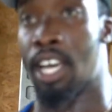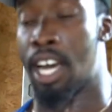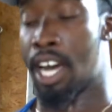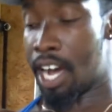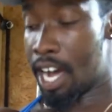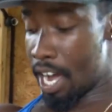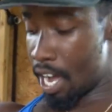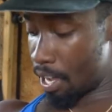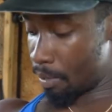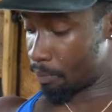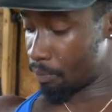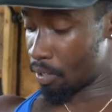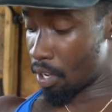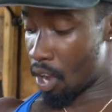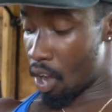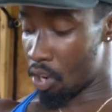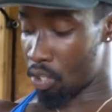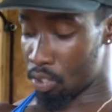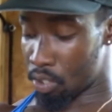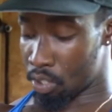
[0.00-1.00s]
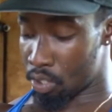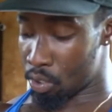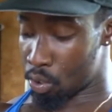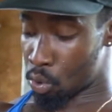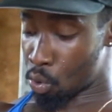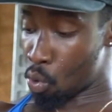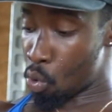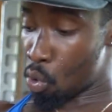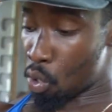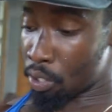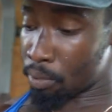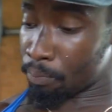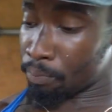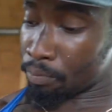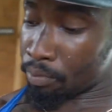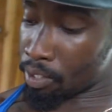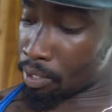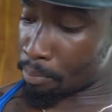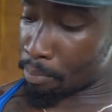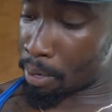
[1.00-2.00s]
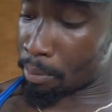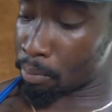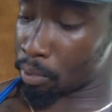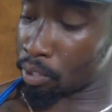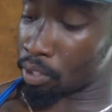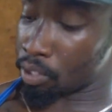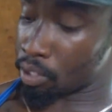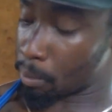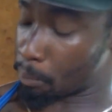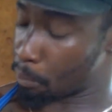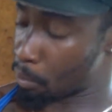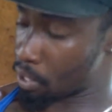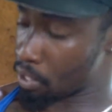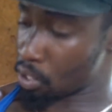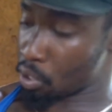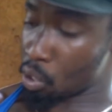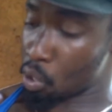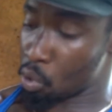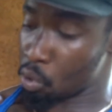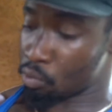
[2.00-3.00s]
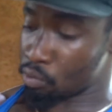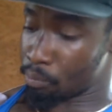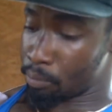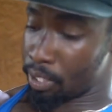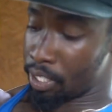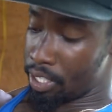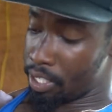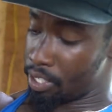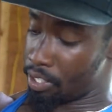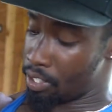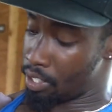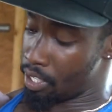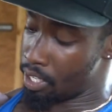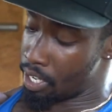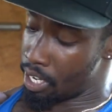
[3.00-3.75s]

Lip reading: All the contort, remember the pressure goes from here